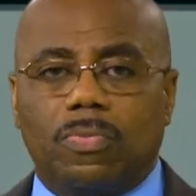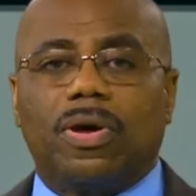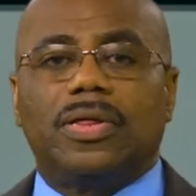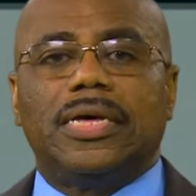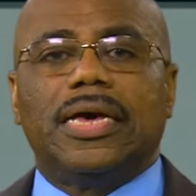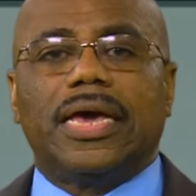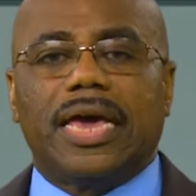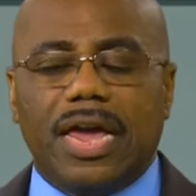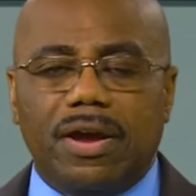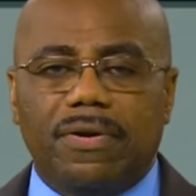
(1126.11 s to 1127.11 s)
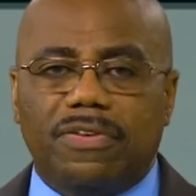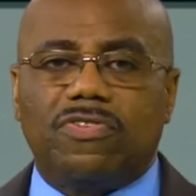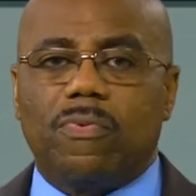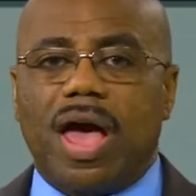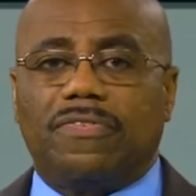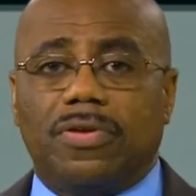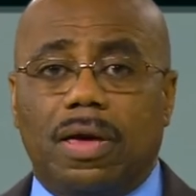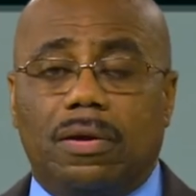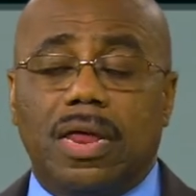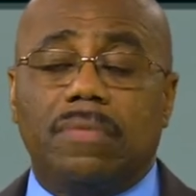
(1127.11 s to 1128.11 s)
Well, here is the
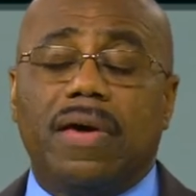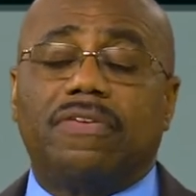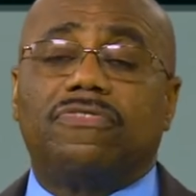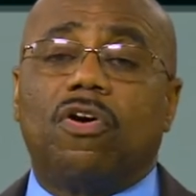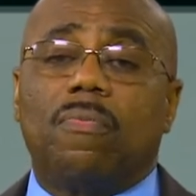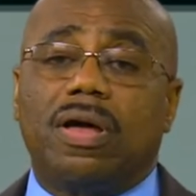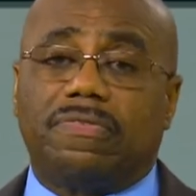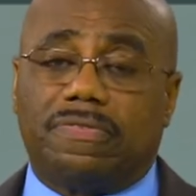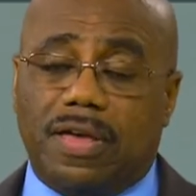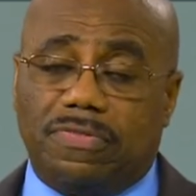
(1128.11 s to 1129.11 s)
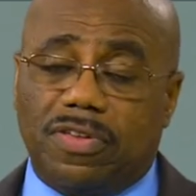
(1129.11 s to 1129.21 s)
rationale, and it makes so much sense.